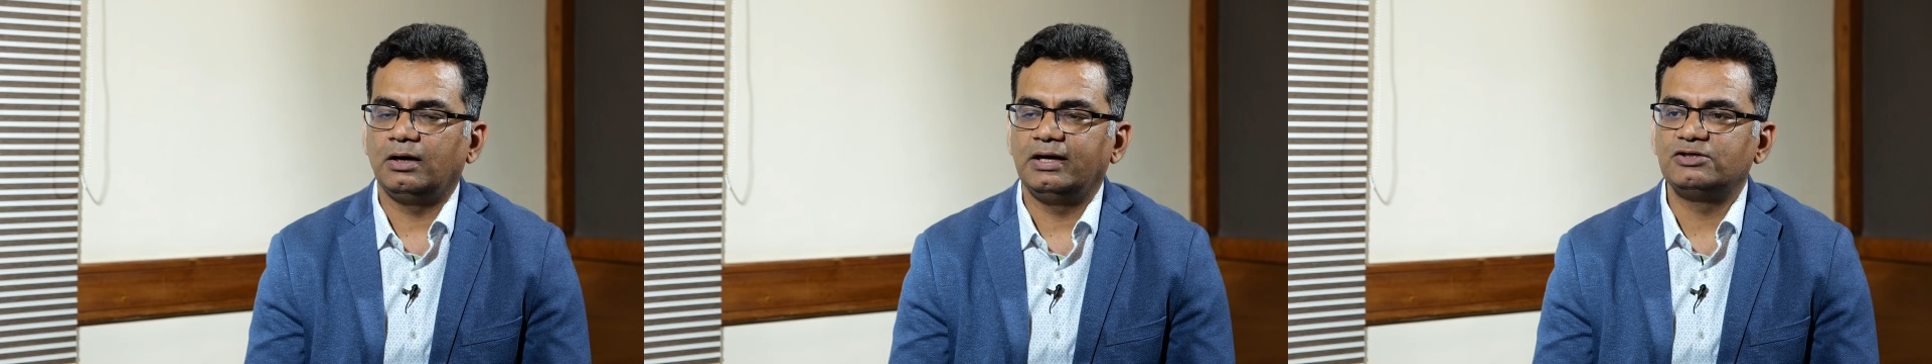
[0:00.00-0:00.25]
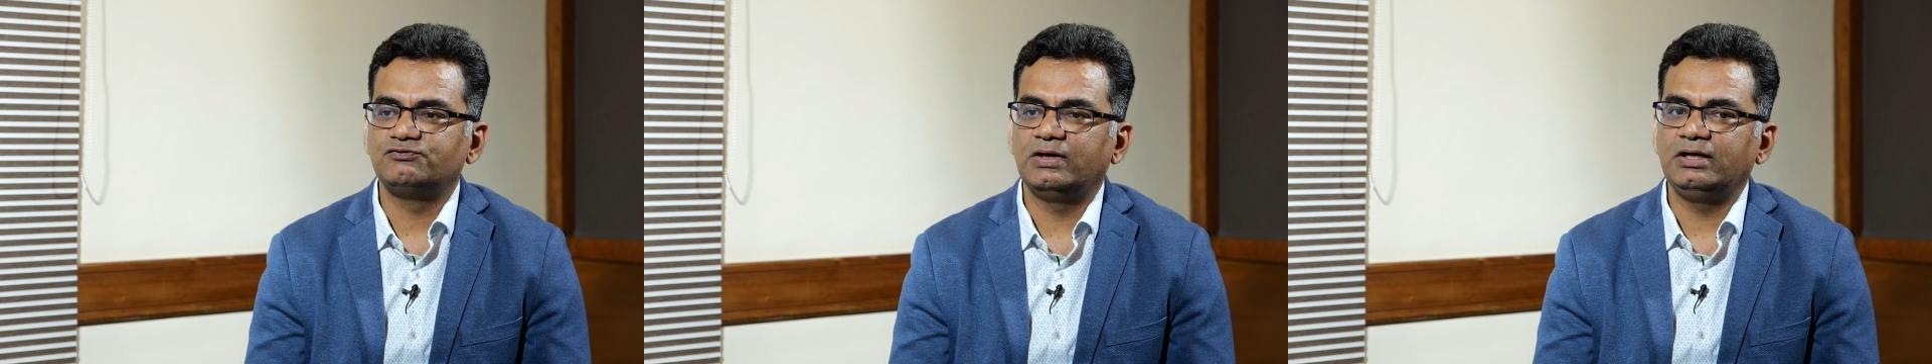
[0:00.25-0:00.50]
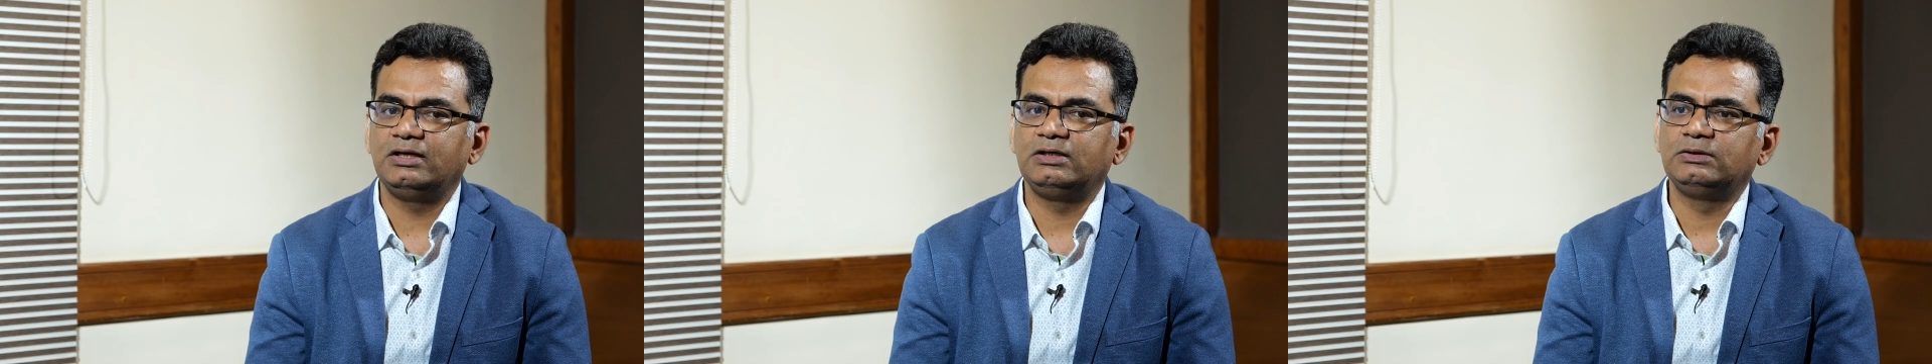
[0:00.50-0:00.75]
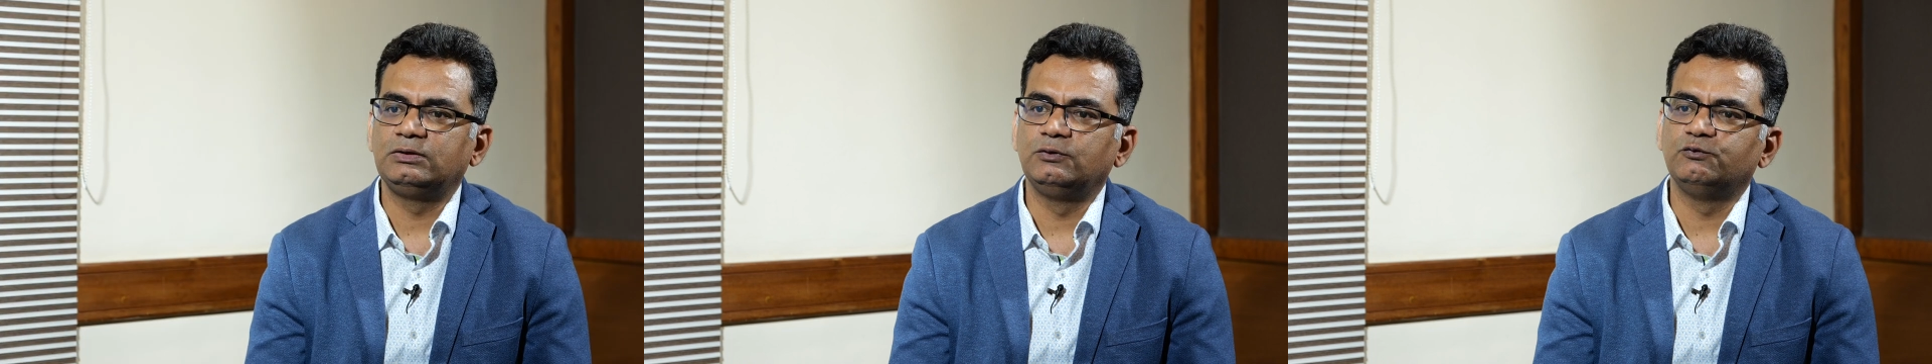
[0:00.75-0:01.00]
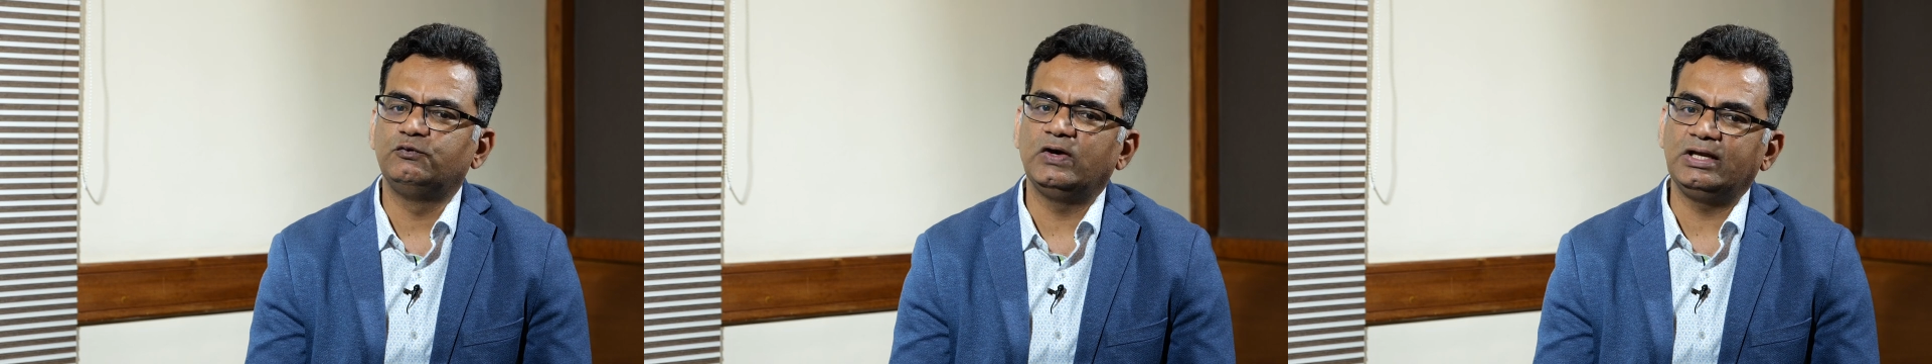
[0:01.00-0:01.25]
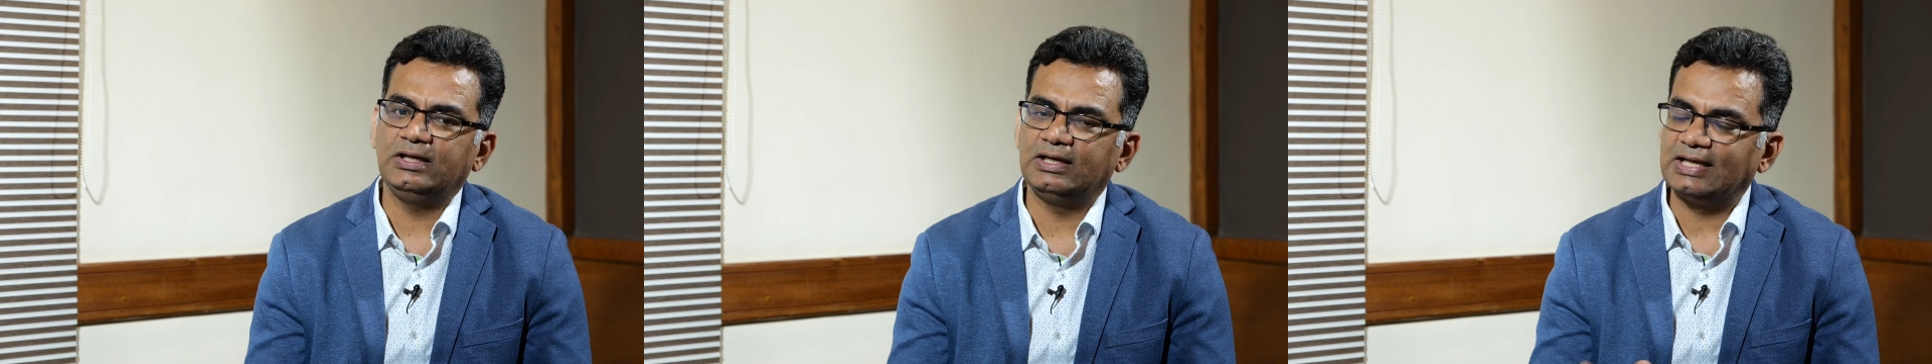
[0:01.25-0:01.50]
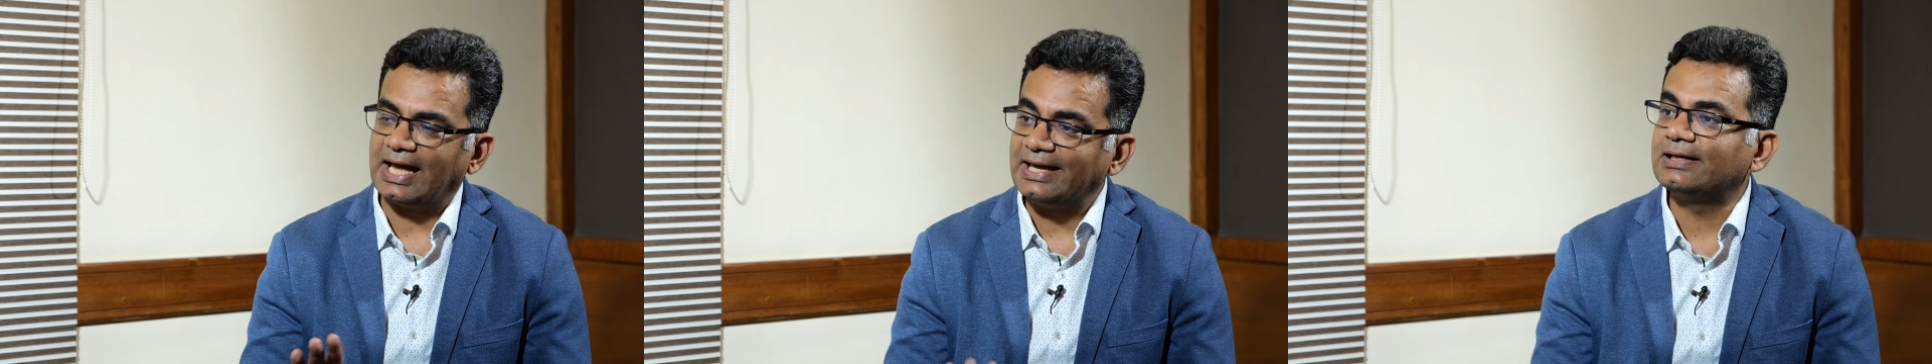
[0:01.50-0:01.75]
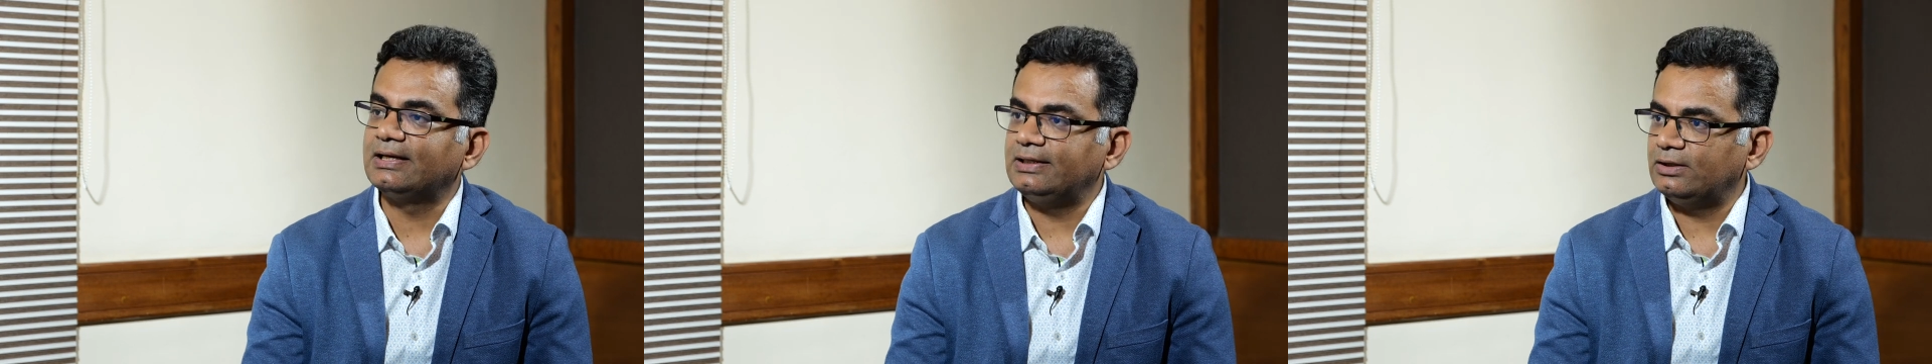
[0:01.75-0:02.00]
it's very very
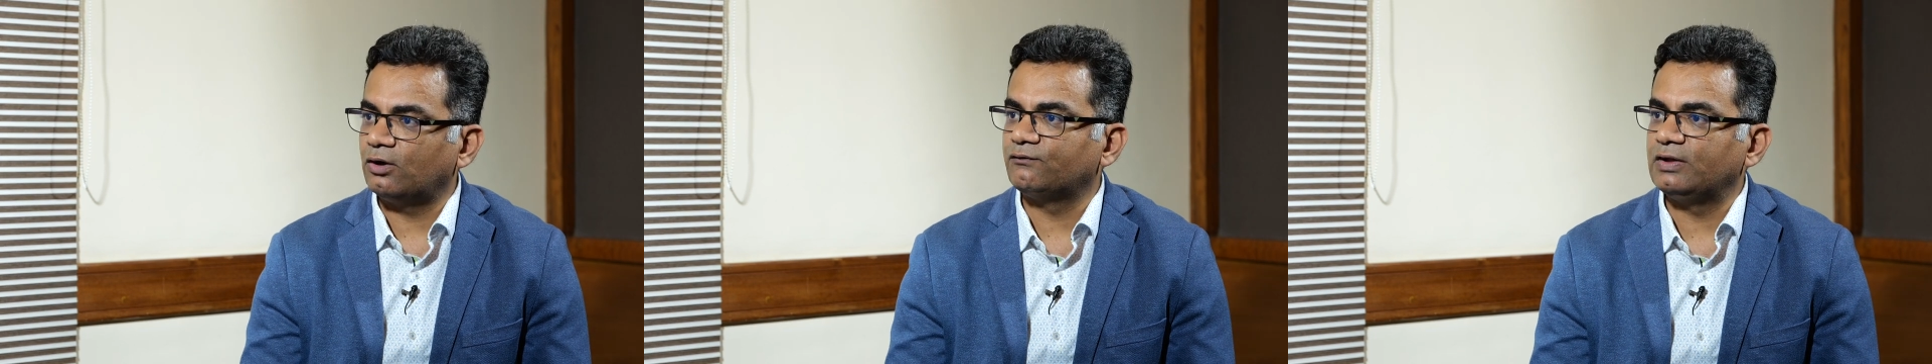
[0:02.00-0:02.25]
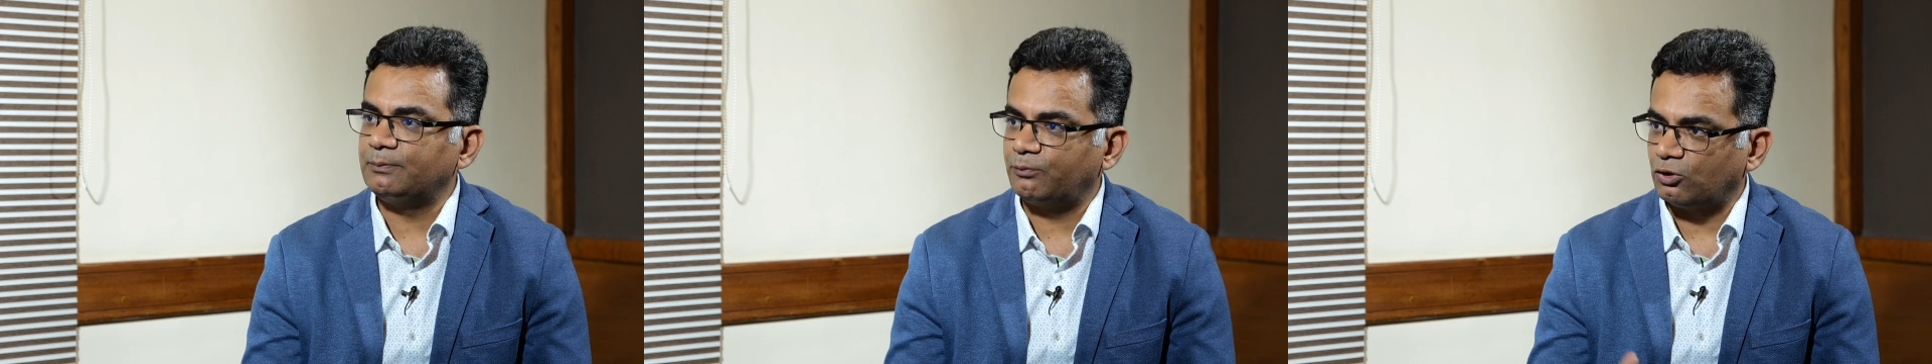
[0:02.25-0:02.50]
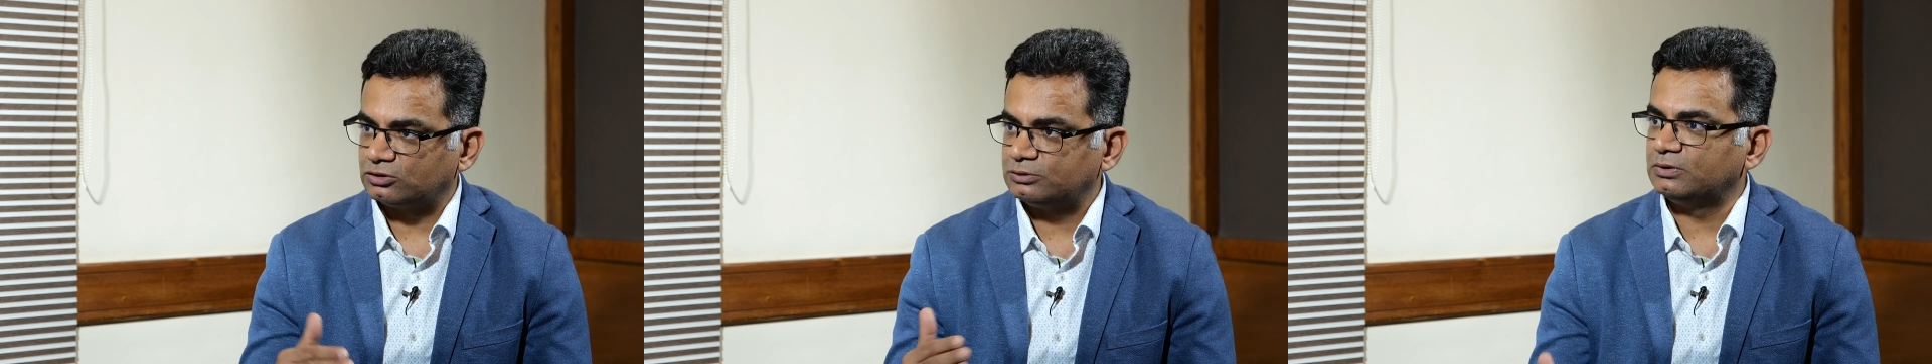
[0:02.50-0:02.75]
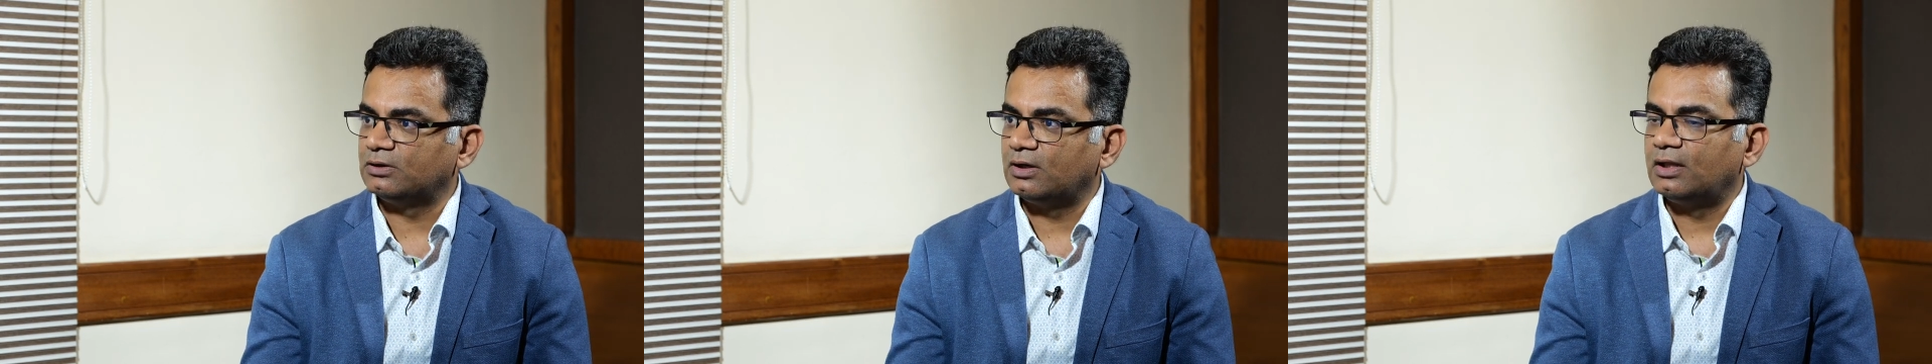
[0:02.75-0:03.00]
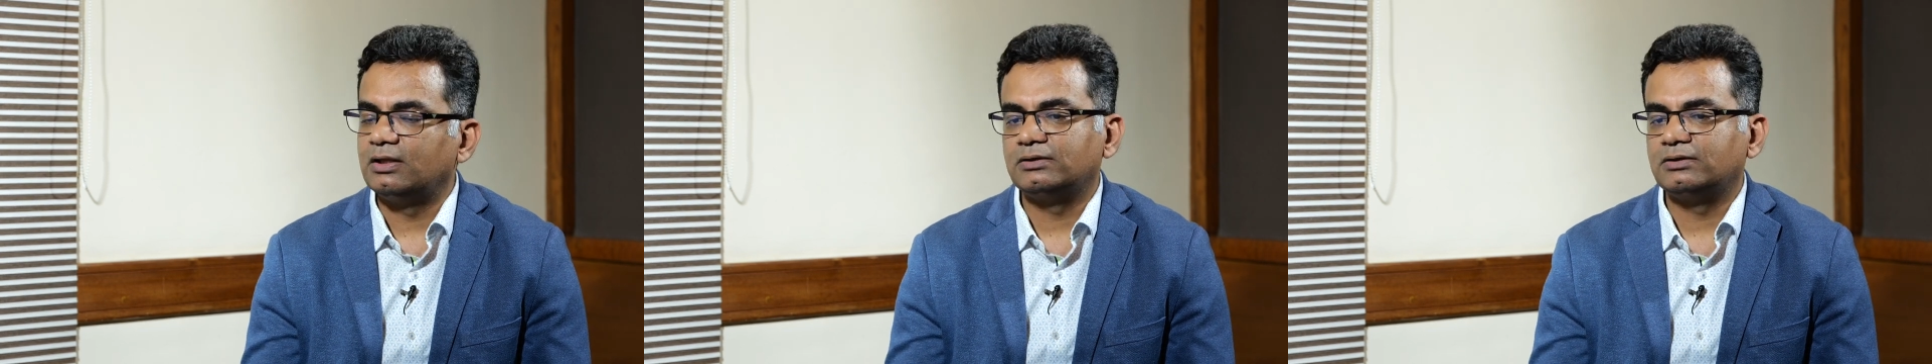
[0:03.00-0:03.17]
likely or very possible